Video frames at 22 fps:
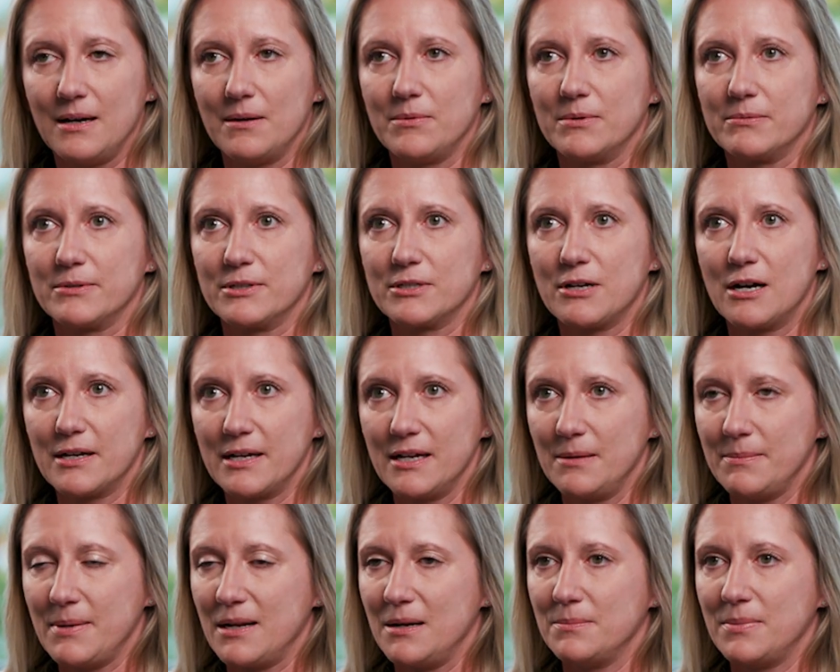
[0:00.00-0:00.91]
When we're talking
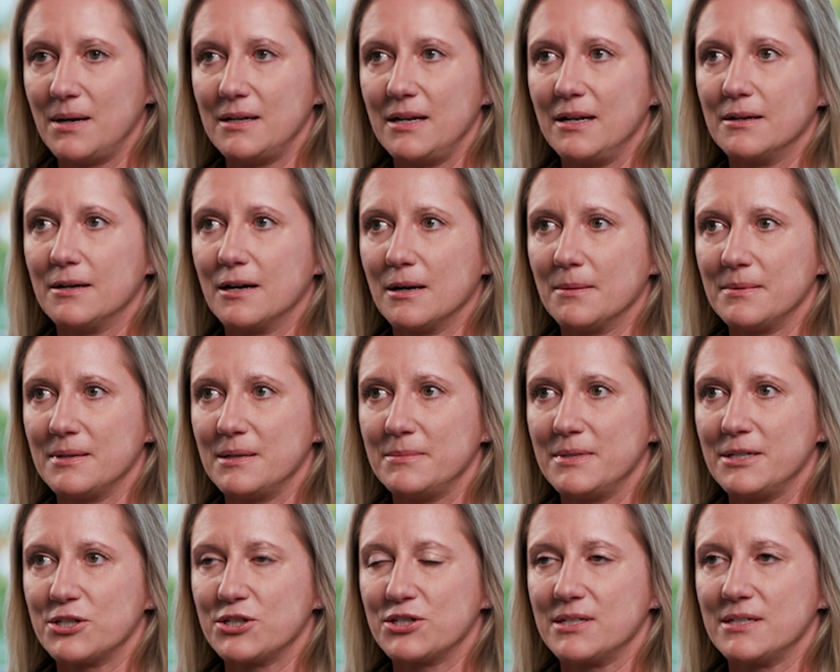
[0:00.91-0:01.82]
about embodied carbon
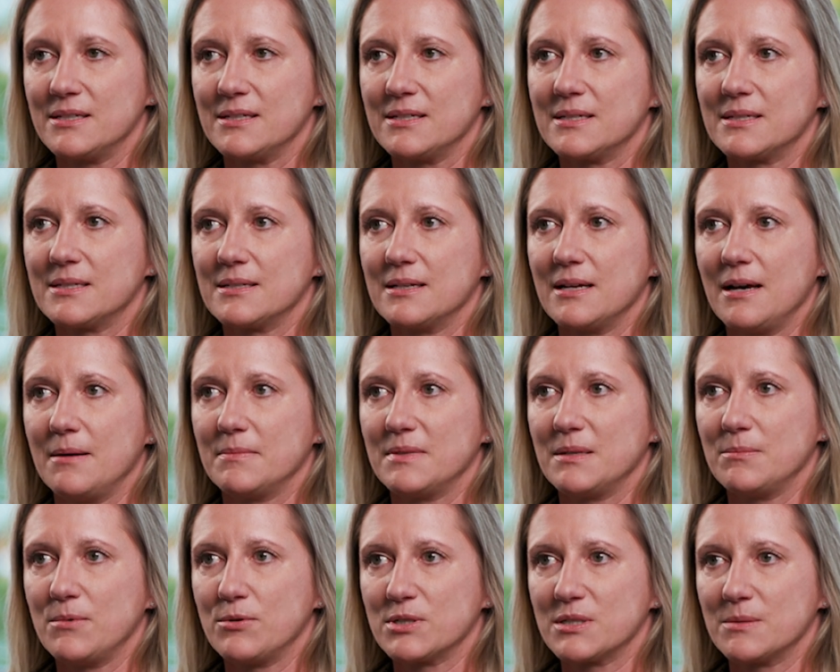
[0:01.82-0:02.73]
emissions, the
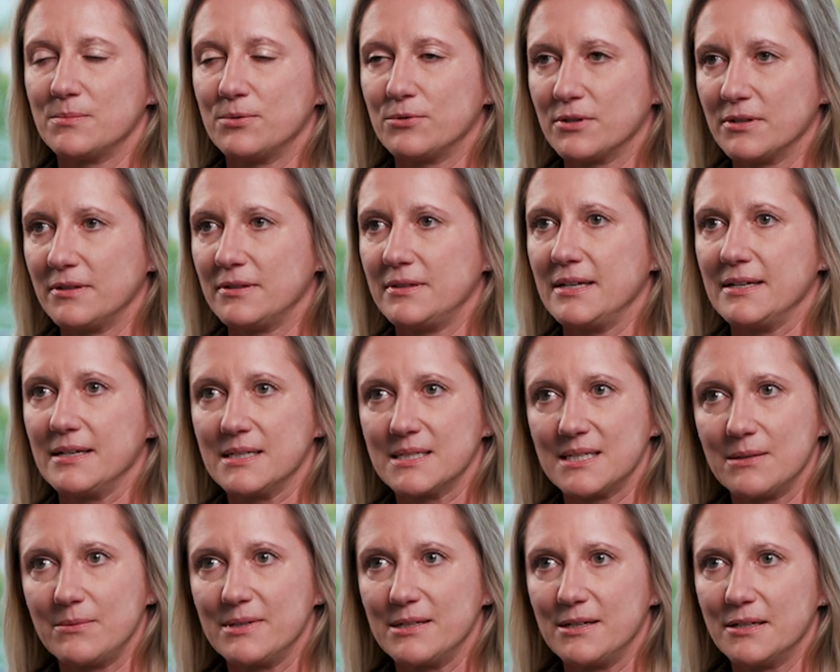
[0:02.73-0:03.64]
most important thing is
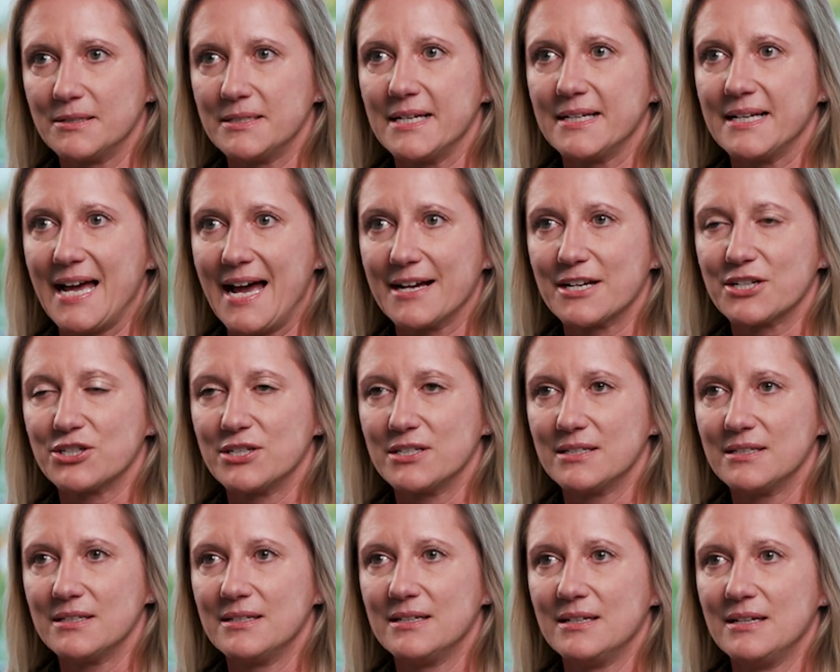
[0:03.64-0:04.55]
that we all take
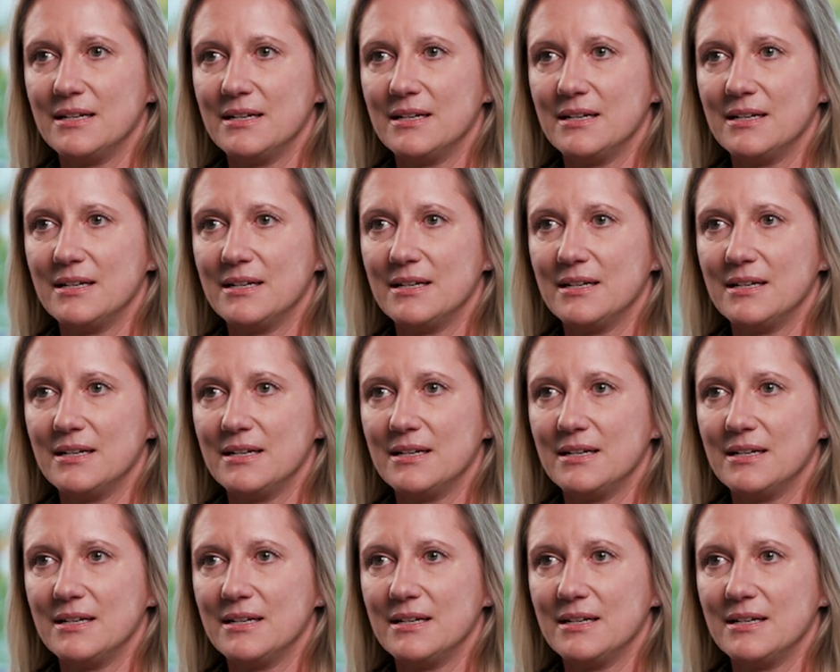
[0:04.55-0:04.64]
action.